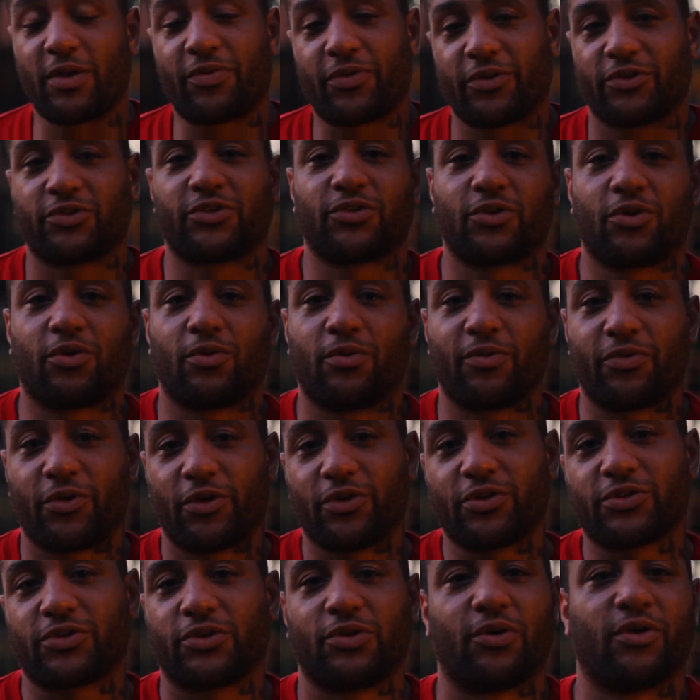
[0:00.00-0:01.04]
with a soul, with
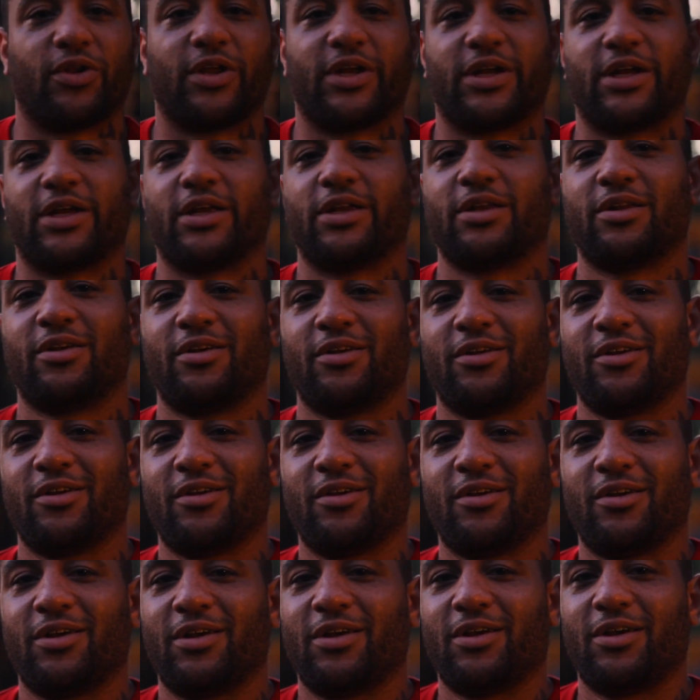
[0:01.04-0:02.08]
your soul in it,
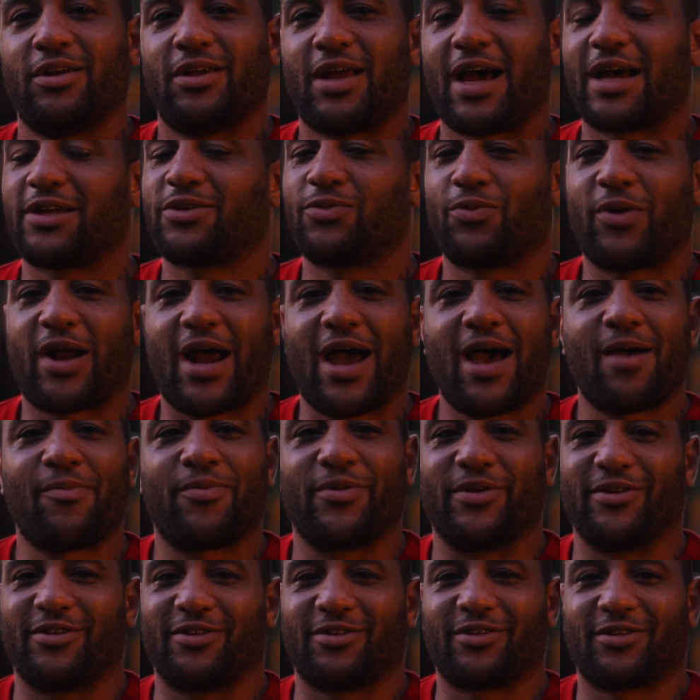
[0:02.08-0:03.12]
that's what
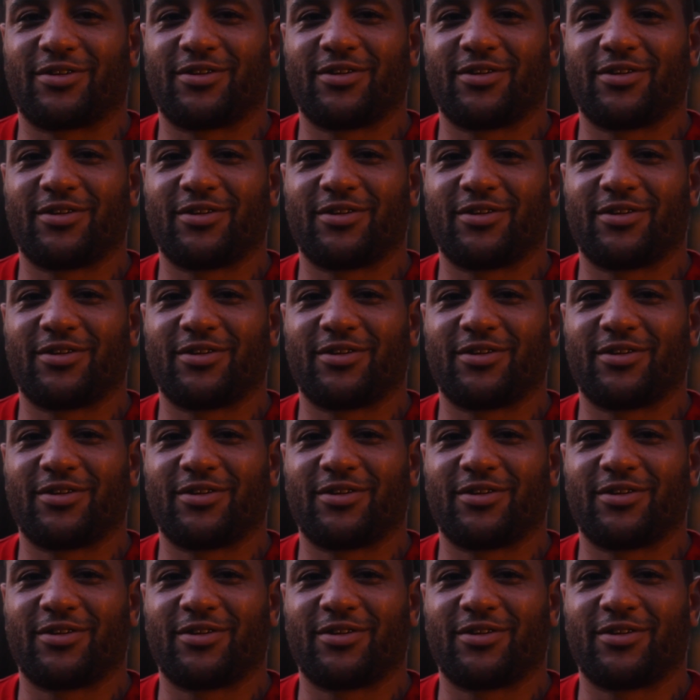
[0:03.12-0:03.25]
happens.